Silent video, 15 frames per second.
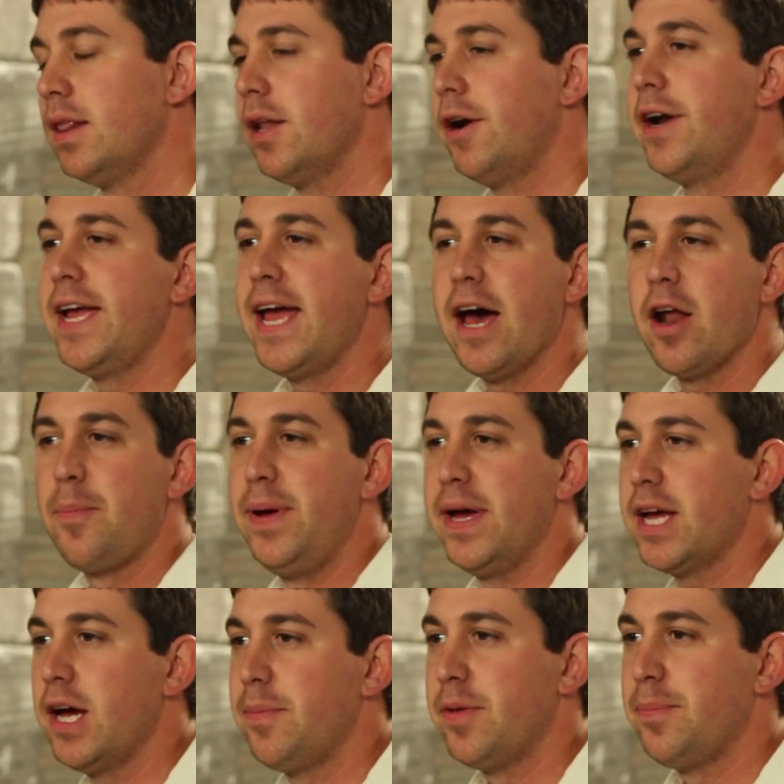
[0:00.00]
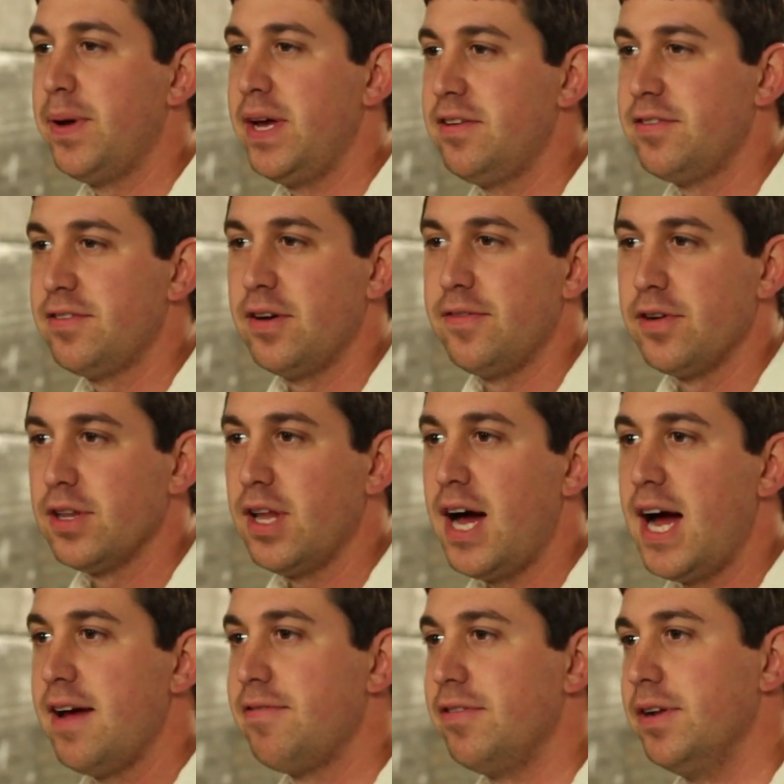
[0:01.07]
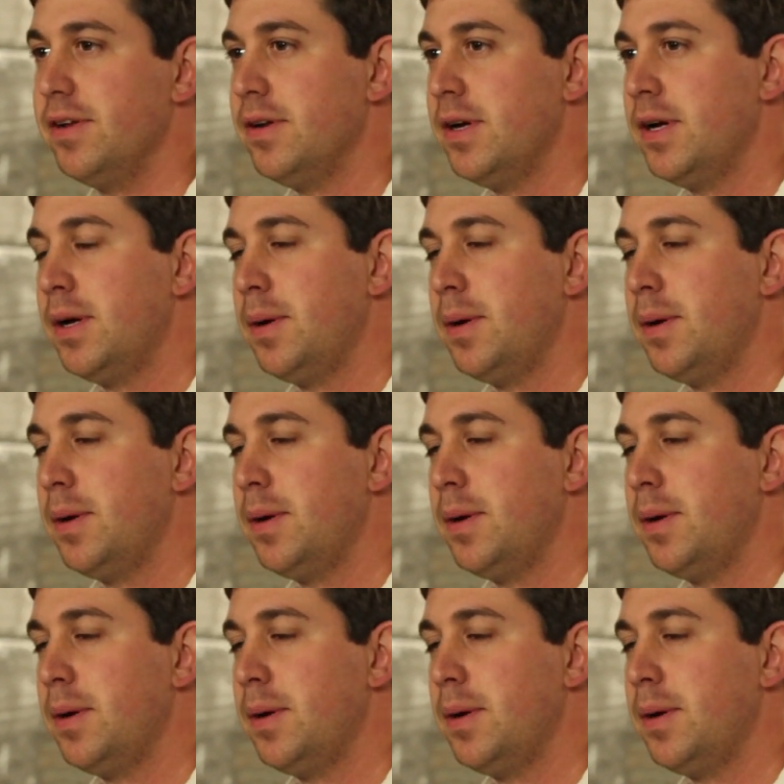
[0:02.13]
Learning how to pick up the pieces of your life and